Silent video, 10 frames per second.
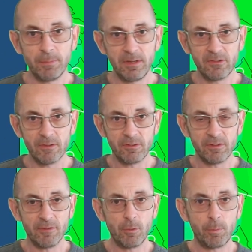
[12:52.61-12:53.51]
mean surface
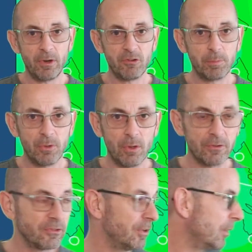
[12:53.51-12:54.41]
level pressure
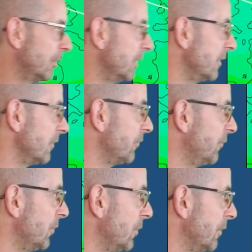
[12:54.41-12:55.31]
plot, so it's
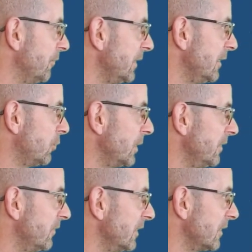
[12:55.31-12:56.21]
for the
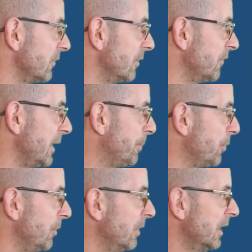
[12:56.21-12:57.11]
26th of
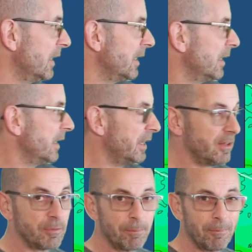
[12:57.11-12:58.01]
April.
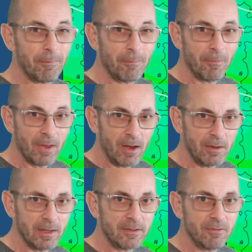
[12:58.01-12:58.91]
It's
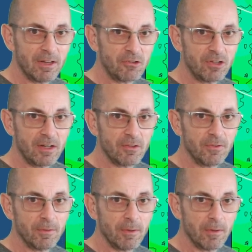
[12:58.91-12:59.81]
highlighting that chance
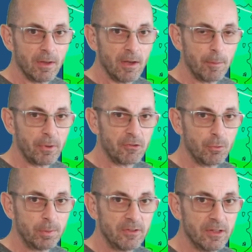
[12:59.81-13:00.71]
that high pressure
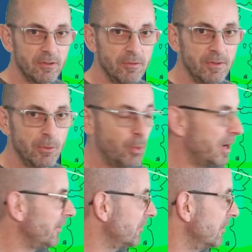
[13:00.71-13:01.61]
will be centred to the
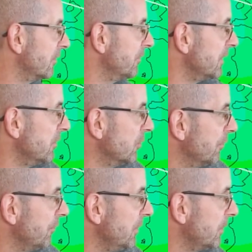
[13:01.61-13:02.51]
west and to the
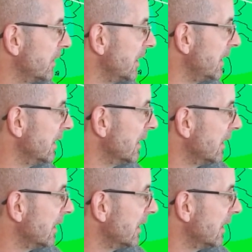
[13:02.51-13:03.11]
north of the UK,